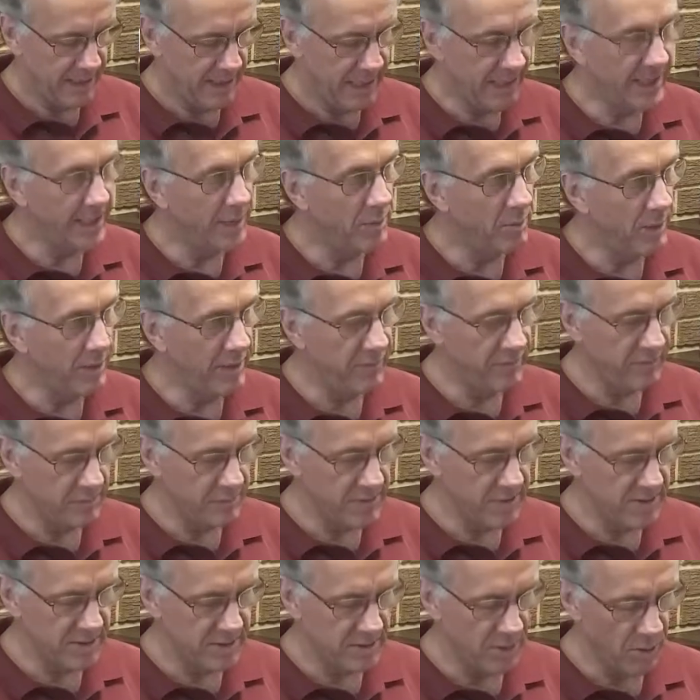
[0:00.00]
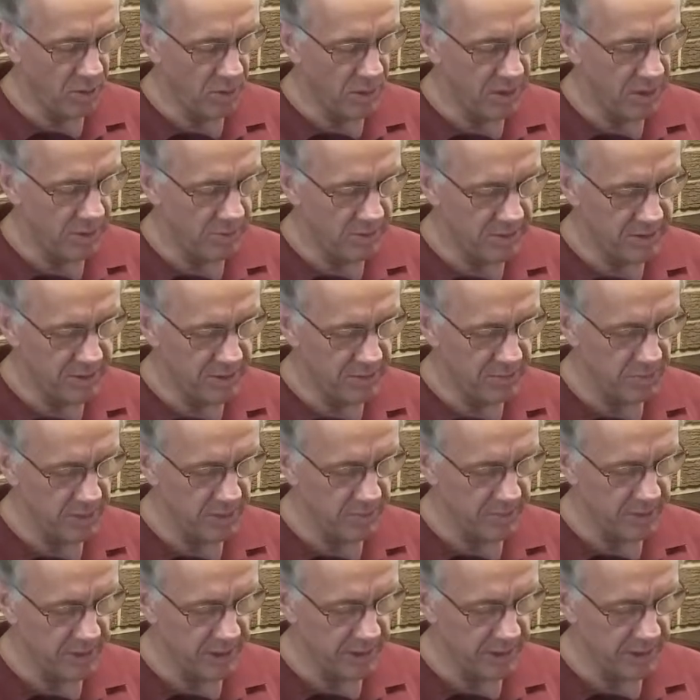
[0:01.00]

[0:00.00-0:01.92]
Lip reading: getting away from just oil, which is what